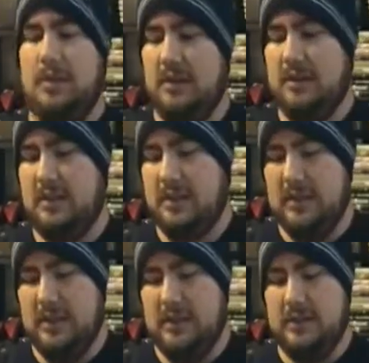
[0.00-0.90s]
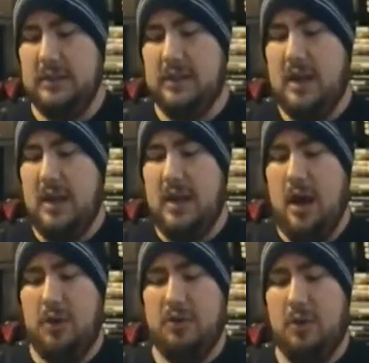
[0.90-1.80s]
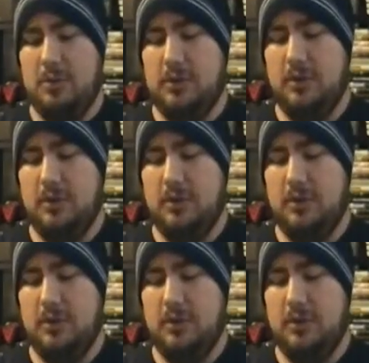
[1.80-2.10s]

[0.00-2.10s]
discs. This is October